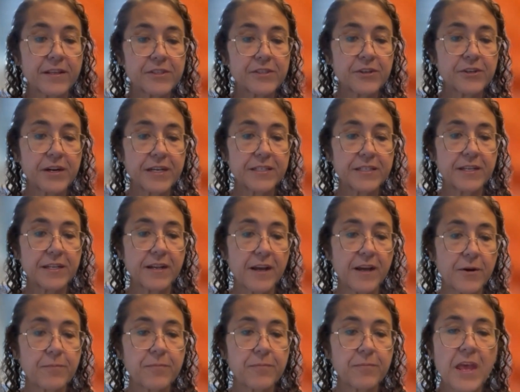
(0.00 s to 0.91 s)
Great to
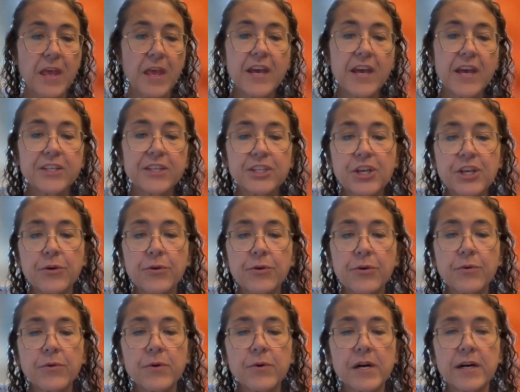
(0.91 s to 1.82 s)
know. Do
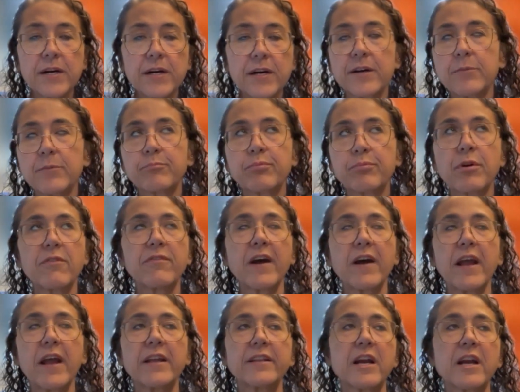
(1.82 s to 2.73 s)
you
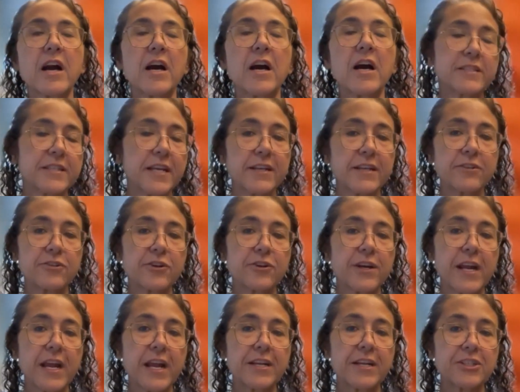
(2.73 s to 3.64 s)
provide content
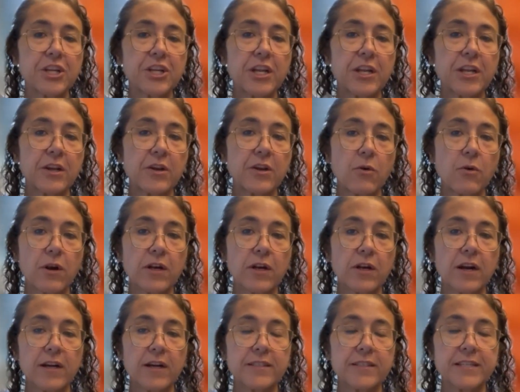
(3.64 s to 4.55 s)
creation or
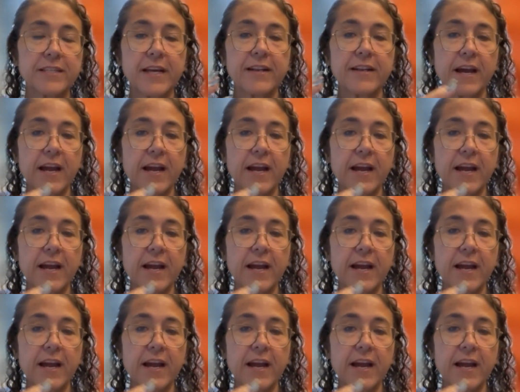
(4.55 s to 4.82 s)
content